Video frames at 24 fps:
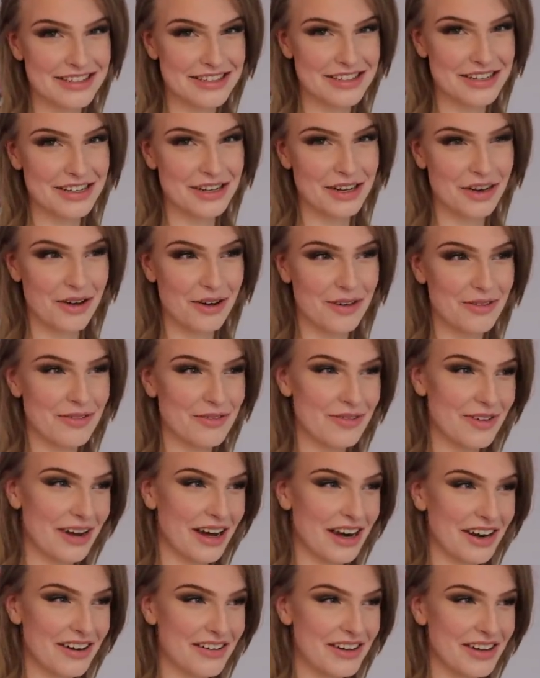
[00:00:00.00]
So
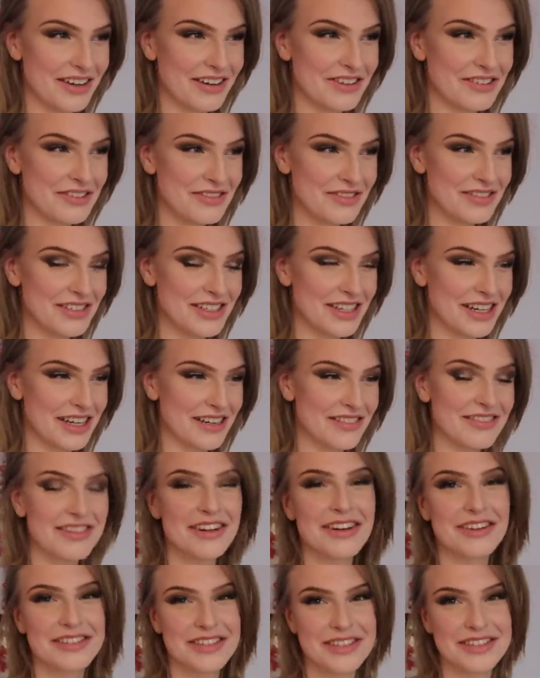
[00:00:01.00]
why don't you, you know,
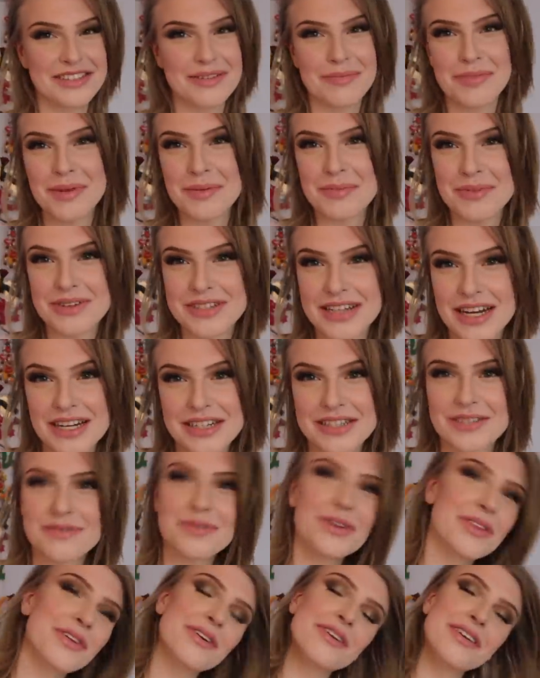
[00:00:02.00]
go do something
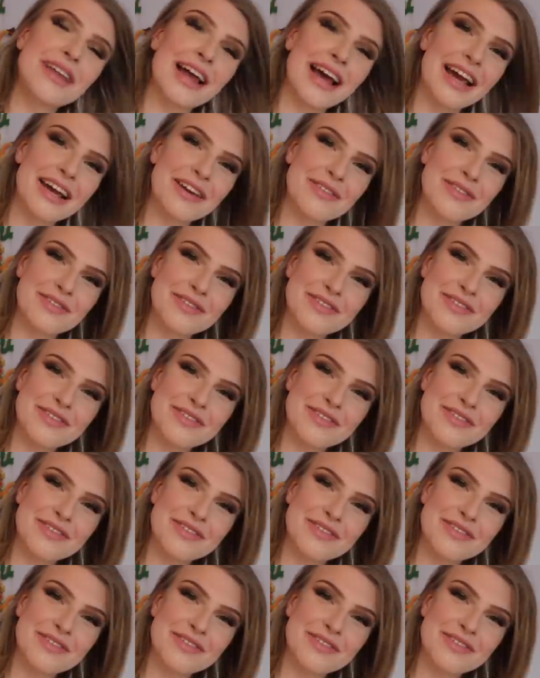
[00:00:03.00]
productive with your life.